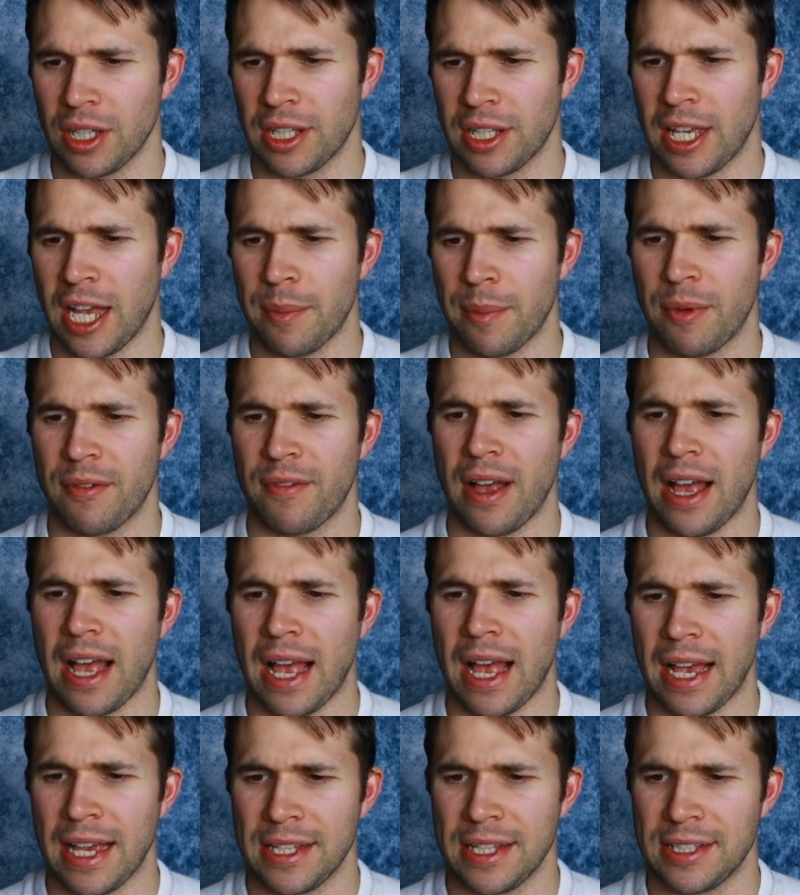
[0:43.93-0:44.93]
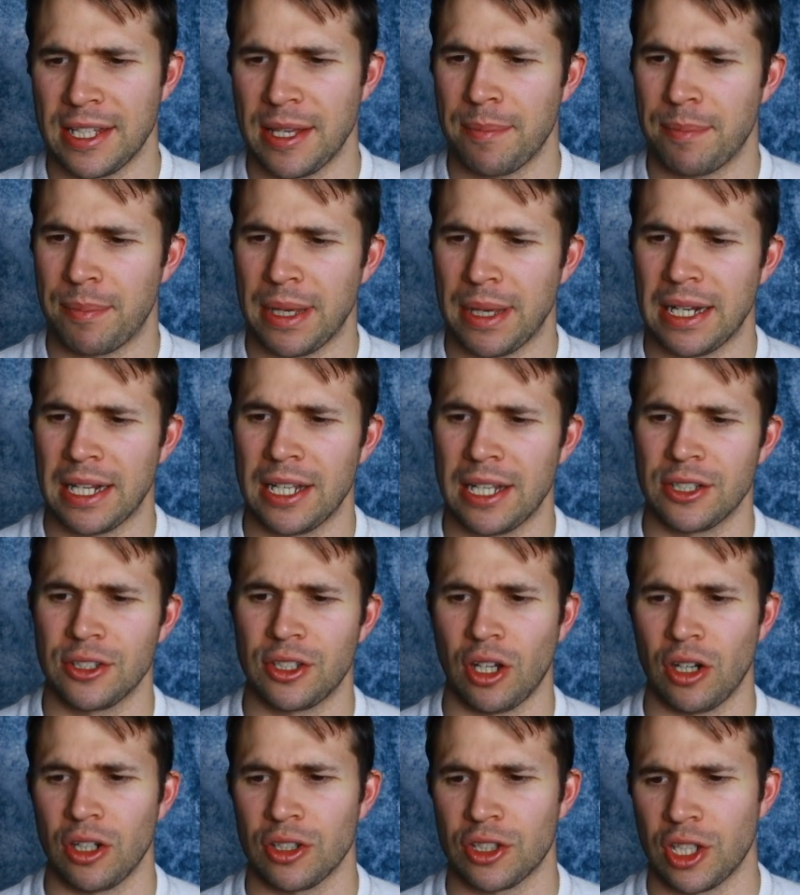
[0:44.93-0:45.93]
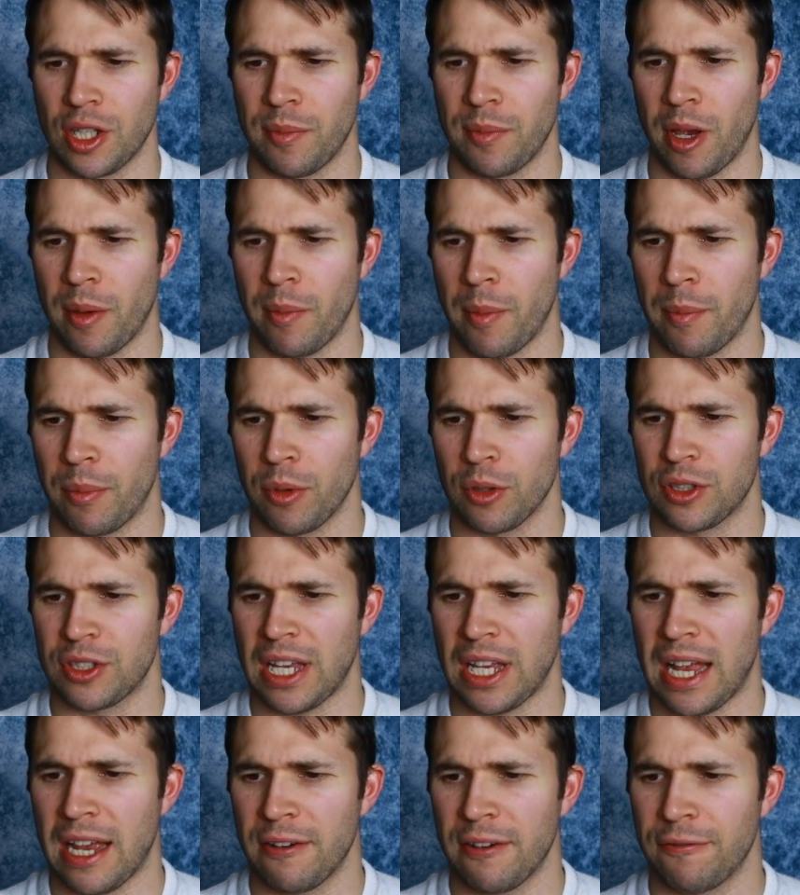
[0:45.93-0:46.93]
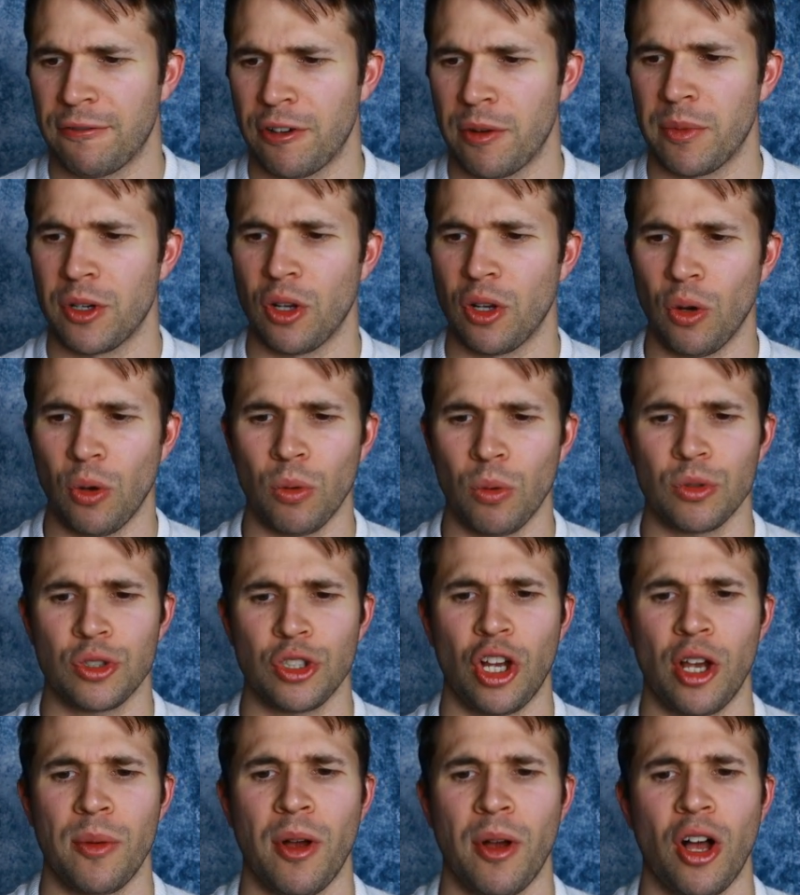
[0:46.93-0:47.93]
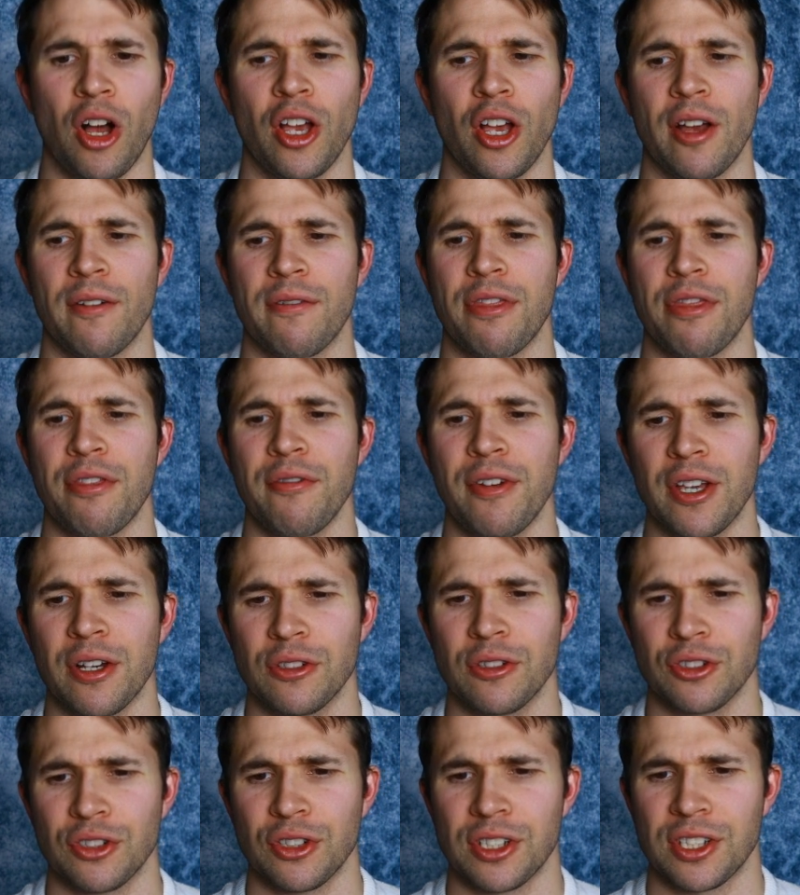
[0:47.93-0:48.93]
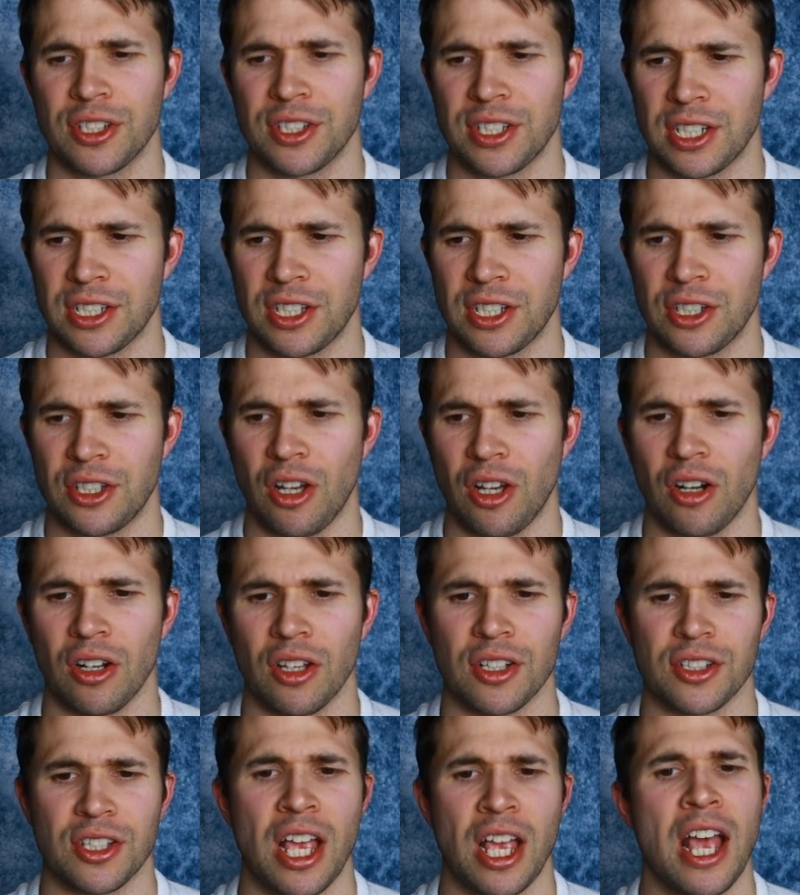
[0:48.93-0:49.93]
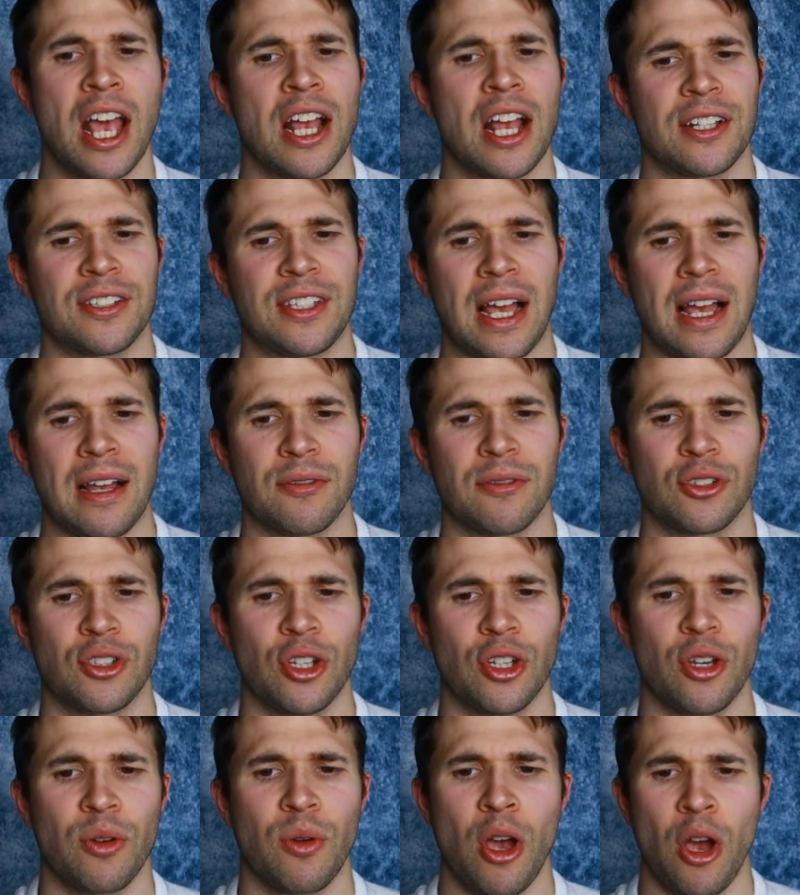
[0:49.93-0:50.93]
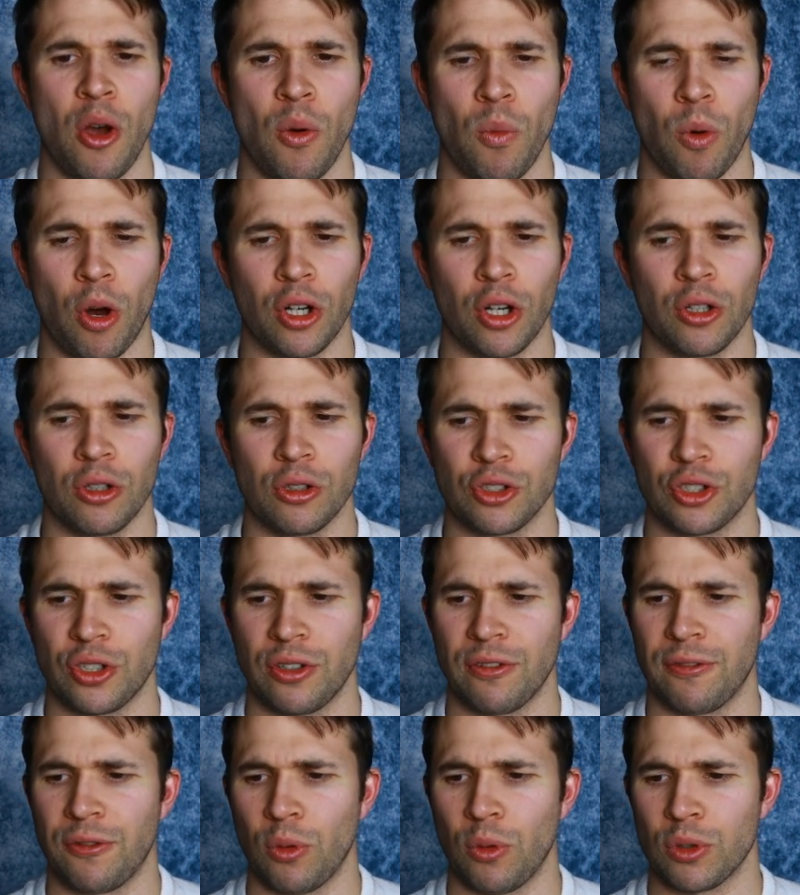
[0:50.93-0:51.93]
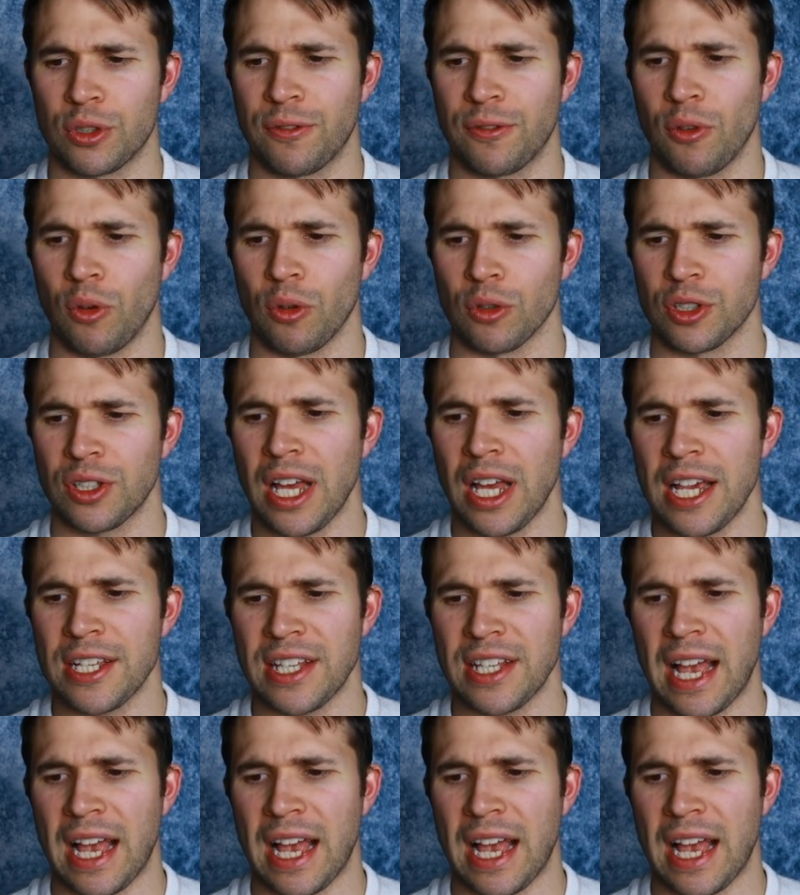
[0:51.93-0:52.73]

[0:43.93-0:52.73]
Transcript: Market cap of eighty billion dollars at the moment, but down from an all-time high of three hundred sixty dollars down to one hundred forty-four dollars.